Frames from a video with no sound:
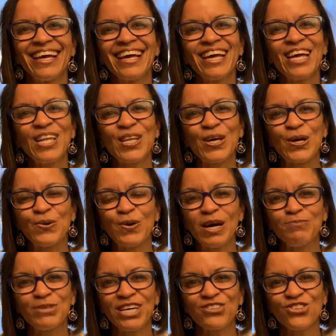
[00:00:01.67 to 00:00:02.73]
Hello, I'm
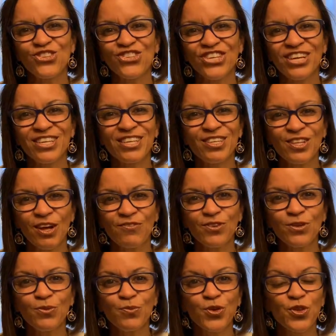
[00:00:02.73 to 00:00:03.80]
Dr. Shelley
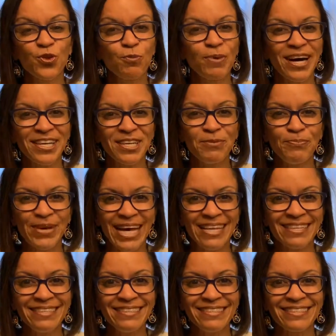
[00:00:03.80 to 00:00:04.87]
Glover with Your Body in
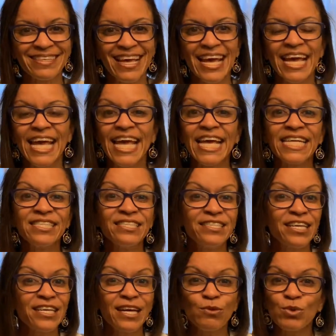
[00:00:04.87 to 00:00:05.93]
Balance, and
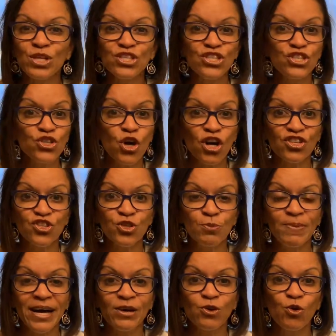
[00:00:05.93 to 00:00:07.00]
today I wanted to talk to you
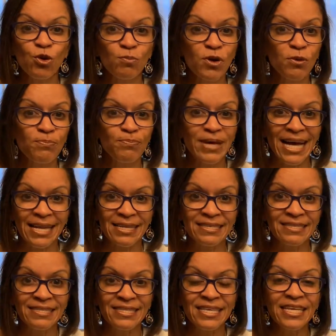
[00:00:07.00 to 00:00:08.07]
about hormone
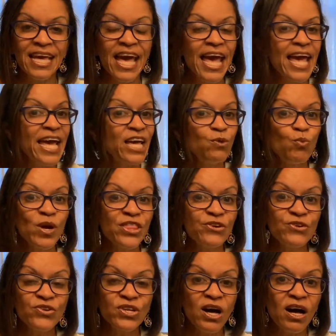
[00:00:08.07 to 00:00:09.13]
balancing and whether
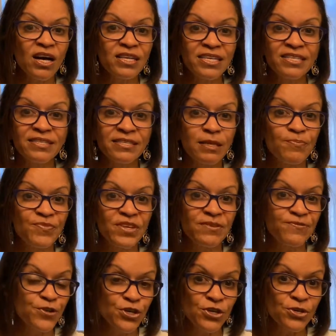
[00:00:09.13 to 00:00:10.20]
or not it's something
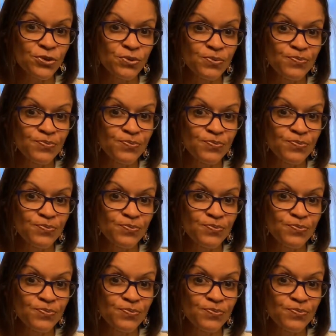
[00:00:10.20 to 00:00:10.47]
for you.